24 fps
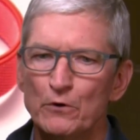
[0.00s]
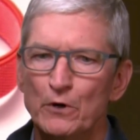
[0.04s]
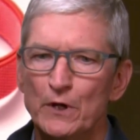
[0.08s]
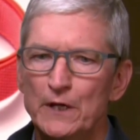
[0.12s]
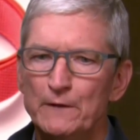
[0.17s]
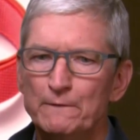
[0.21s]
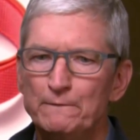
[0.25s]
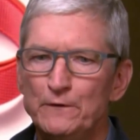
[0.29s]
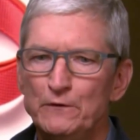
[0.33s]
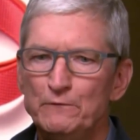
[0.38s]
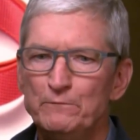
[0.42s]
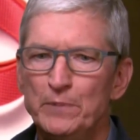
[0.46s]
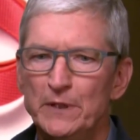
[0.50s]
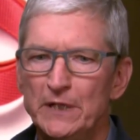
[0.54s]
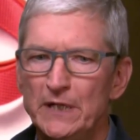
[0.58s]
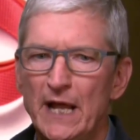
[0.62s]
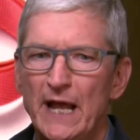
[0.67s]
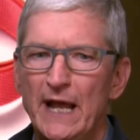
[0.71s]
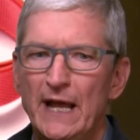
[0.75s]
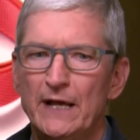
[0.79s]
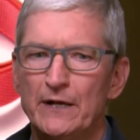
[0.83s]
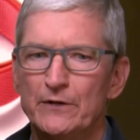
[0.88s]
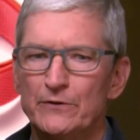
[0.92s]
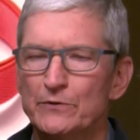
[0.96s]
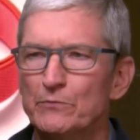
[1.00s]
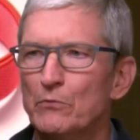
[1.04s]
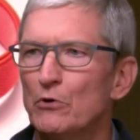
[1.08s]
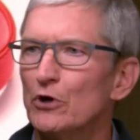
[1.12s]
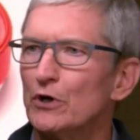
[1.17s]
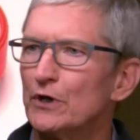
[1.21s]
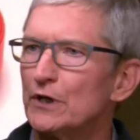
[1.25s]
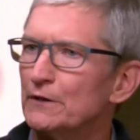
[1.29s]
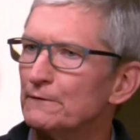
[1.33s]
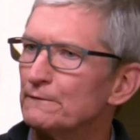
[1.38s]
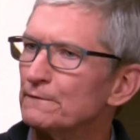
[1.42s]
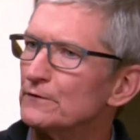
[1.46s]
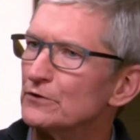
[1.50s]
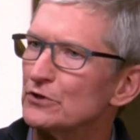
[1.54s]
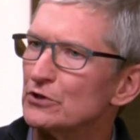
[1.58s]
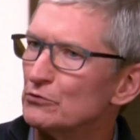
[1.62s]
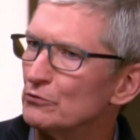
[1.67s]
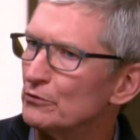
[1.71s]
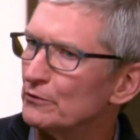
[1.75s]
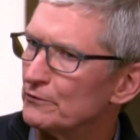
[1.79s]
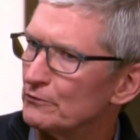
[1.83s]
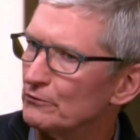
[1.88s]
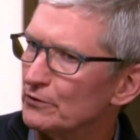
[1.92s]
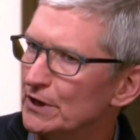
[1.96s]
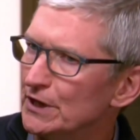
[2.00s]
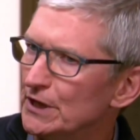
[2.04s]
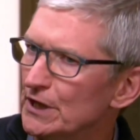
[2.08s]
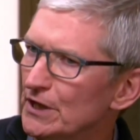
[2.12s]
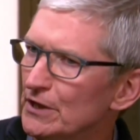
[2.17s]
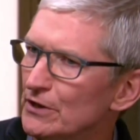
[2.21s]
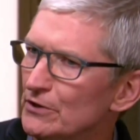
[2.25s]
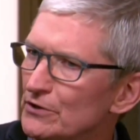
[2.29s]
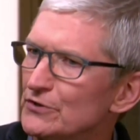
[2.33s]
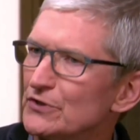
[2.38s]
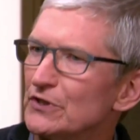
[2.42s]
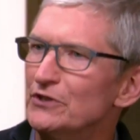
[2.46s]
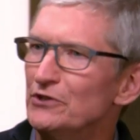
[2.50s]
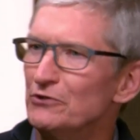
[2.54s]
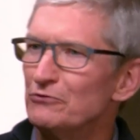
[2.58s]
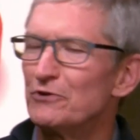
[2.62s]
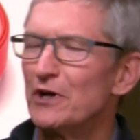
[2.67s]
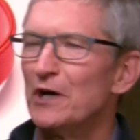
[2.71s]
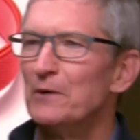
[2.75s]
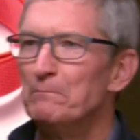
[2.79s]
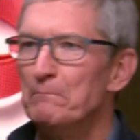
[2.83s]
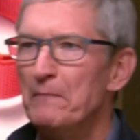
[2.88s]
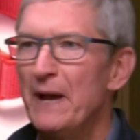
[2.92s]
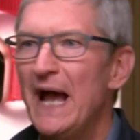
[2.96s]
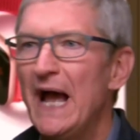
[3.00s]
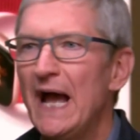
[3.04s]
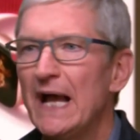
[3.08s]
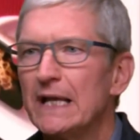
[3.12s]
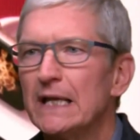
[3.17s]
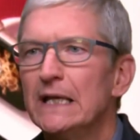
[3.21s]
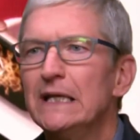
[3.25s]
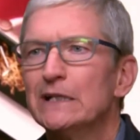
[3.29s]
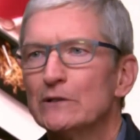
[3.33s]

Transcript: if you've been out of the market for 2 or 3 years and you come back,